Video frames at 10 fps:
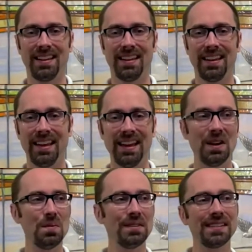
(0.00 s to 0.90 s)
It
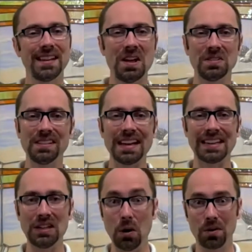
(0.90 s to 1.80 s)
almost sounds like
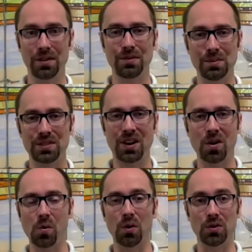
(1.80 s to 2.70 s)
Yoda from Star
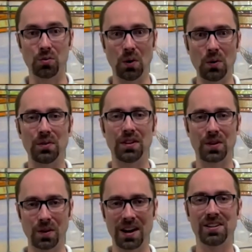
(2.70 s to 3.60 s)
Wars wrote the
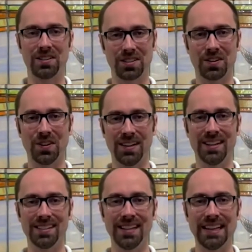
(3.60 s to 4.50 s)
creation story,
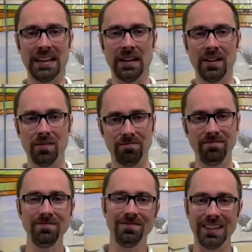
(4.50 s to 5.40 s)
doesn't it?
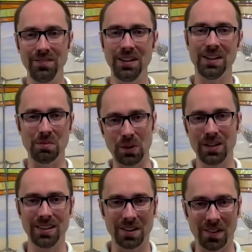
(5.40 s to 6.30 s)
Evening and
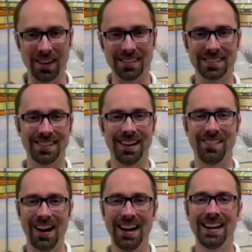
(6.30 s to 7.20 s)
morning there was,
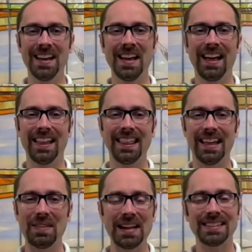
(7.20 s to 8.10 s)
right?
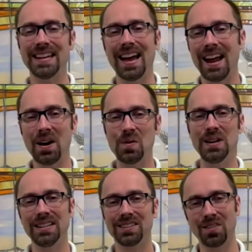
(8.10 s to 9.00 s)
That's not how we
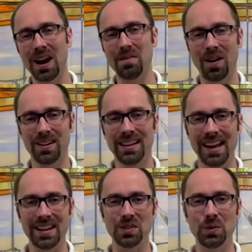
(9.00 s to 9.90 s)
describe our
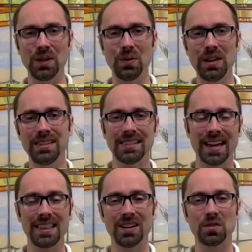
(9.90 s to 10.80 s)
days. We'd
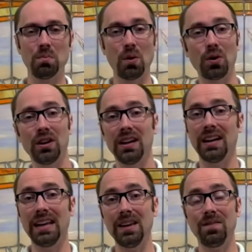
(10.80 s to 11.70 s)
say there's morning
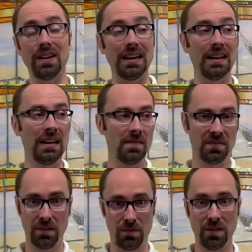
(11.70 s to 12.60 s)
and evening
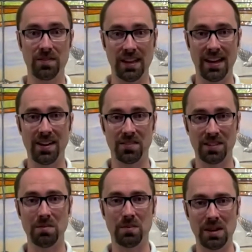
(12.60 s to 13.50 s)
the 5th day of
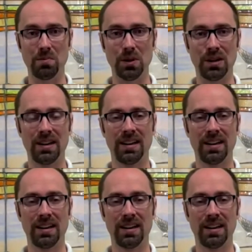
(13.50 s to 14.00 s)
September,